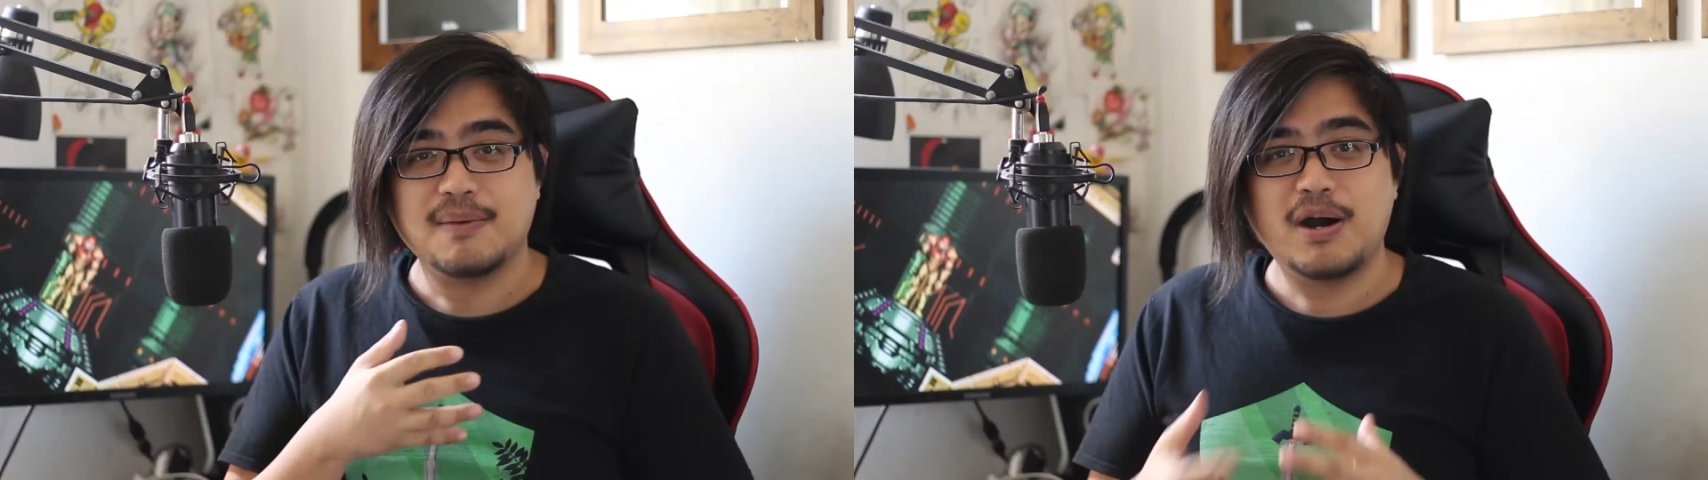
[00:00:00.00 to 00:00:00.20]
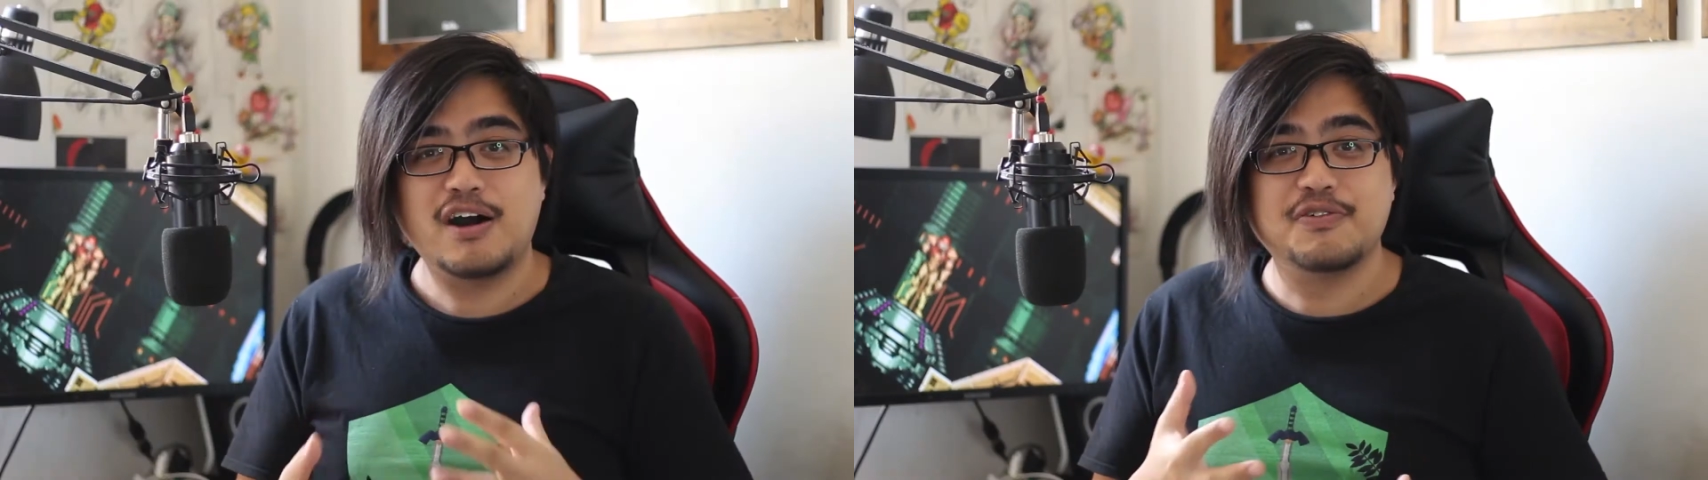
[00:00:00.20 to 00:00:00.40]

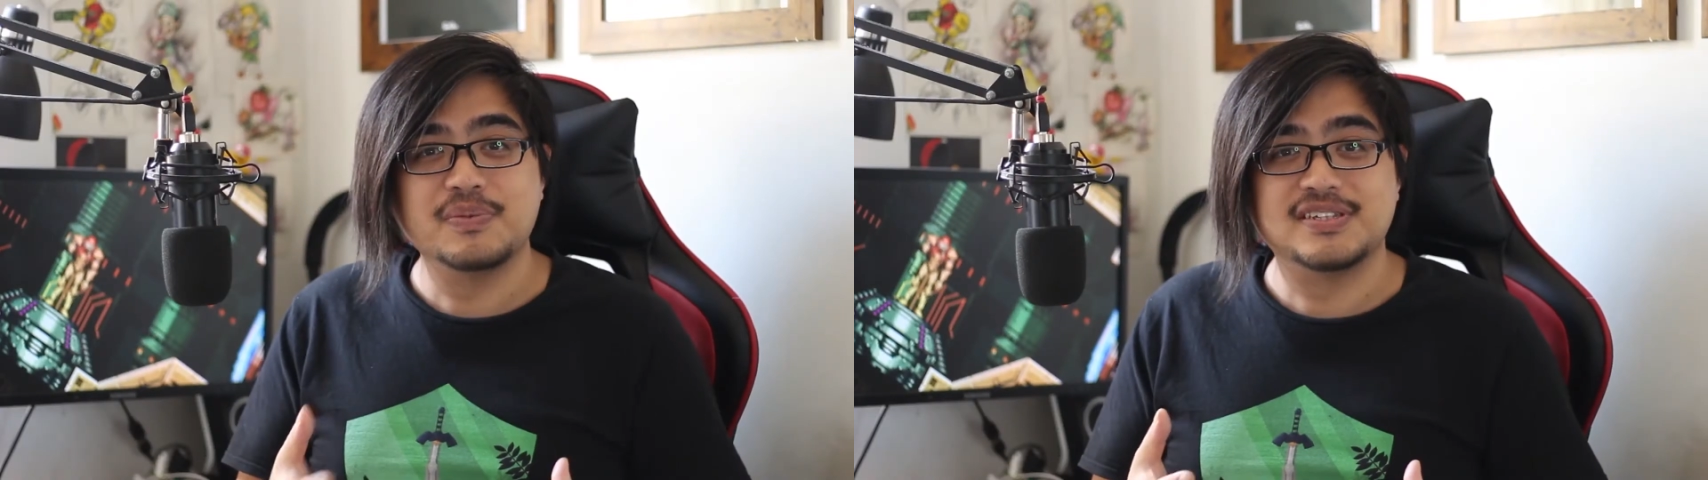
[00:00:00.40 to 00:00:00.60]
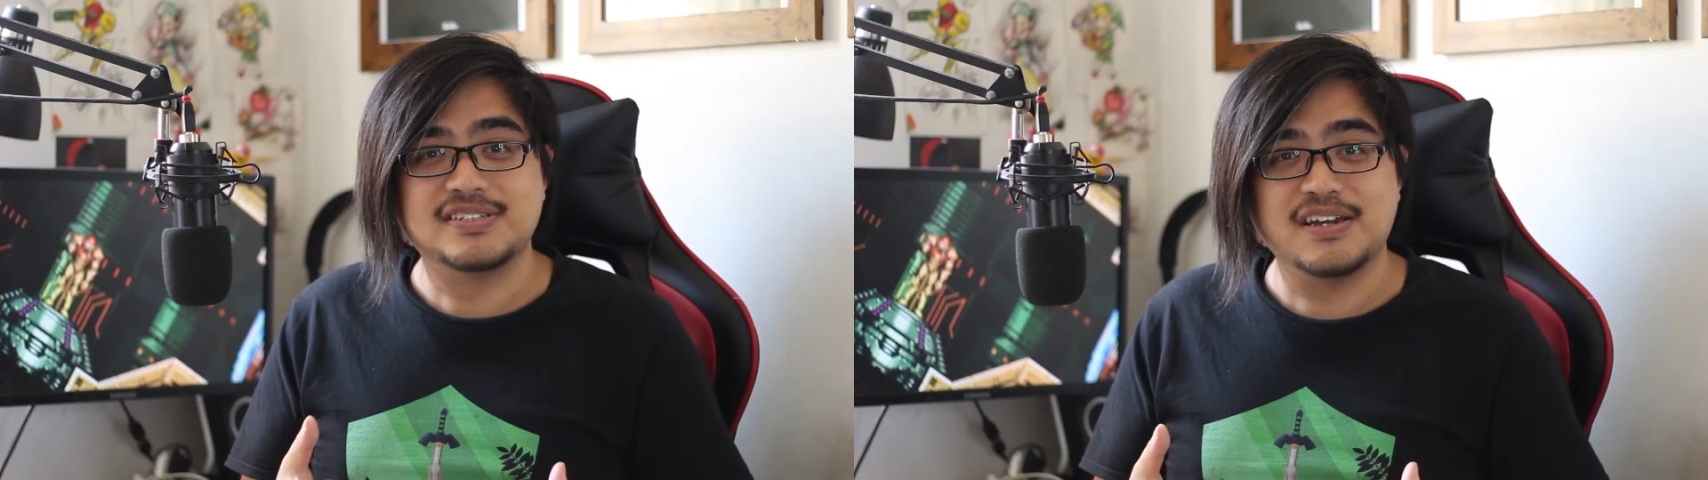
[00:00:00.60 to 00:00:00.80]
Apart from
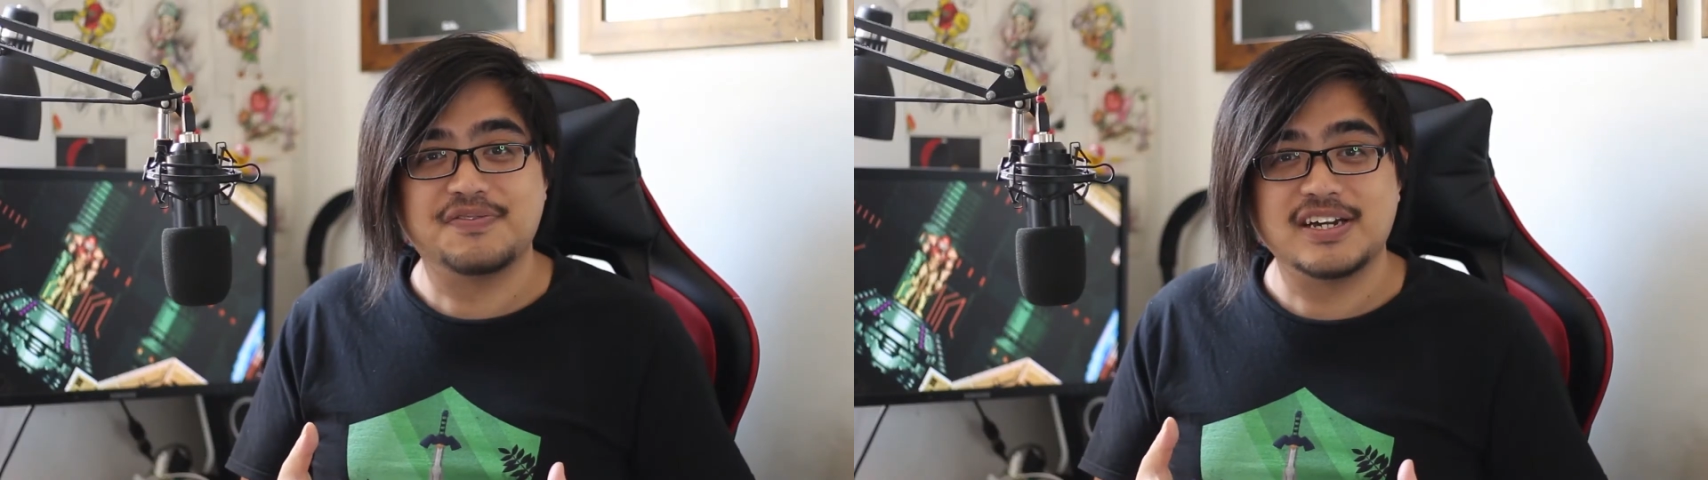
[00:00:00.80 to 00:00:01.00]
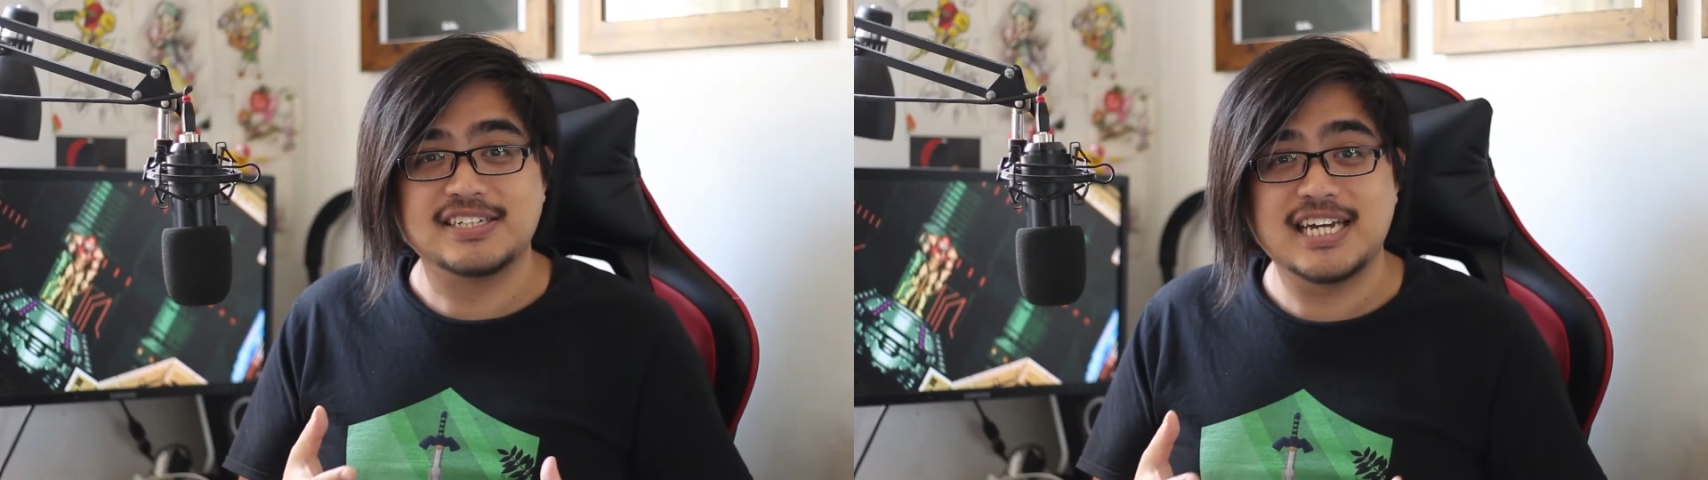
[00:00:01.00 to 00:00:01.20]
the
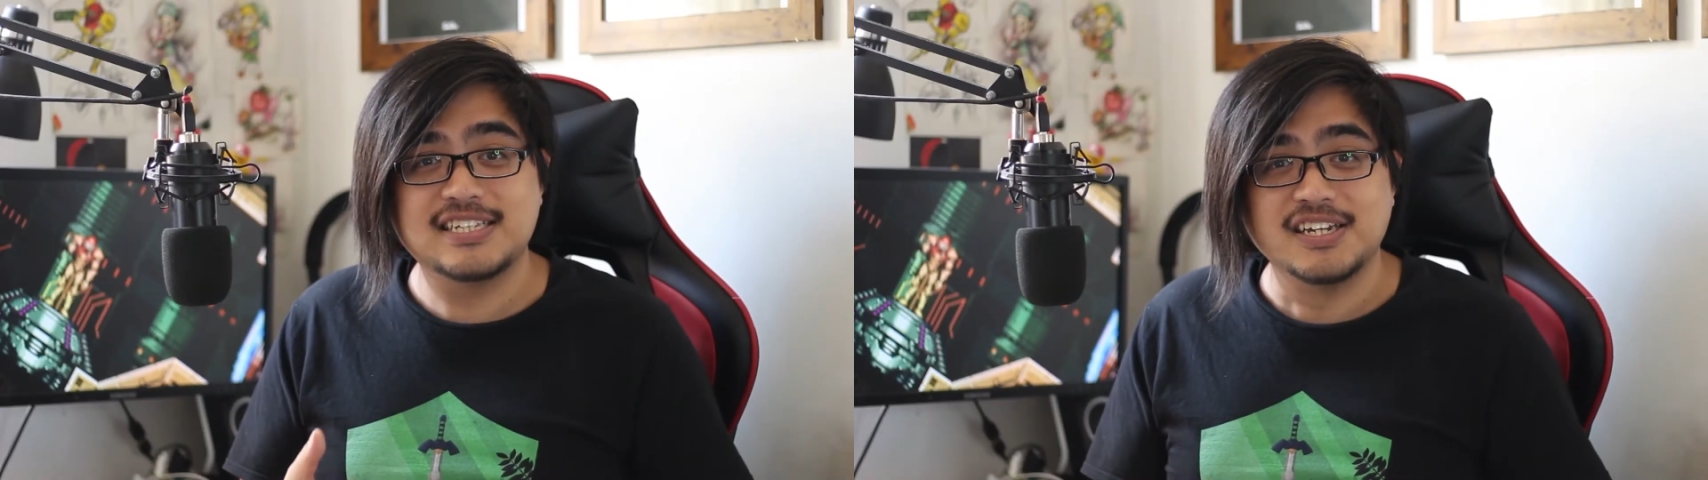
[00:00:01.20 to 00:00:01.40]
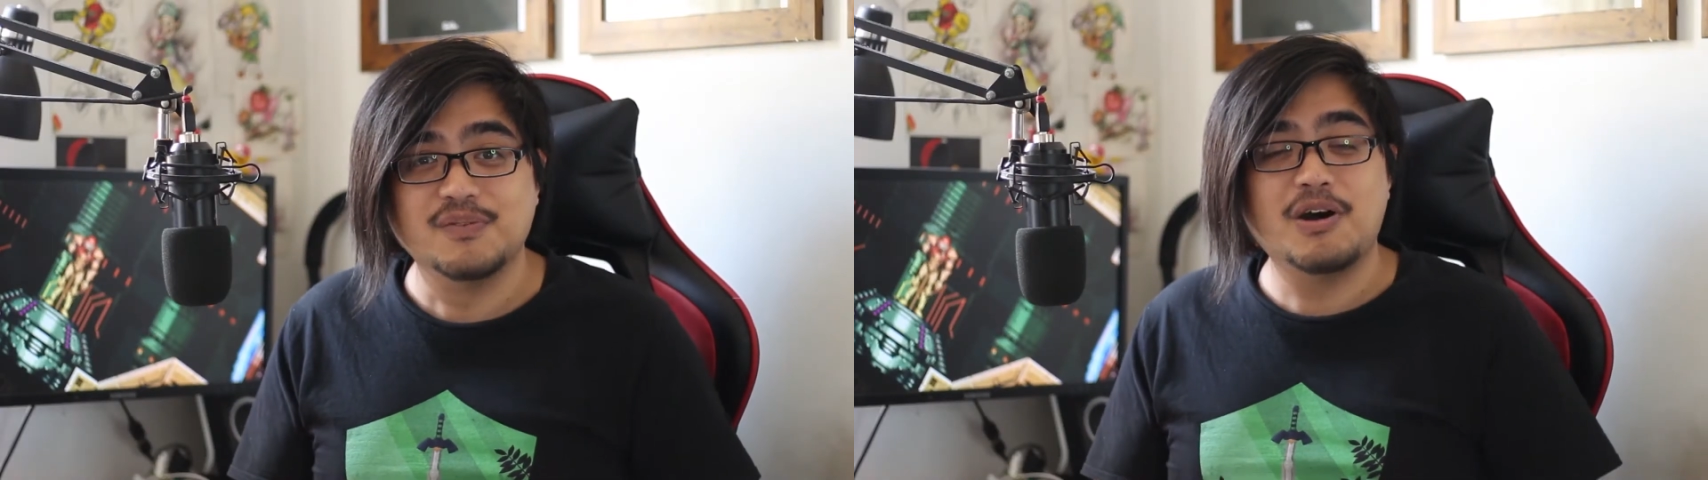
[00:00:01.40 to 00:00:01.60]
sci-fi setting,